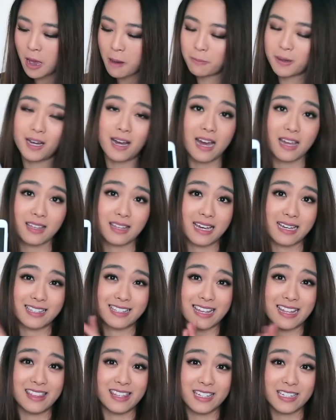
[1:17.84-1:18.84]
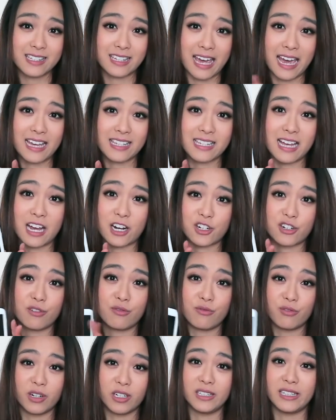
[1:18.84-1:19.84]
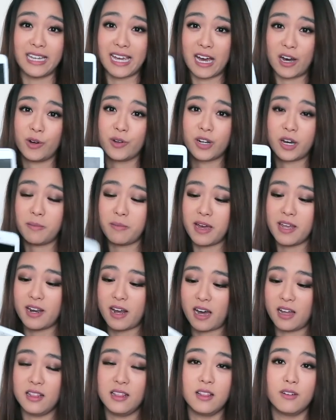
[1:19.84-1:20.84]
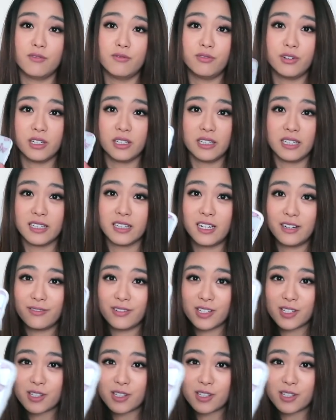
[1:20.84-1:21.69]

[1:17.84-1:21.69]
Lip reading: but I guess this case actually really held up and I really love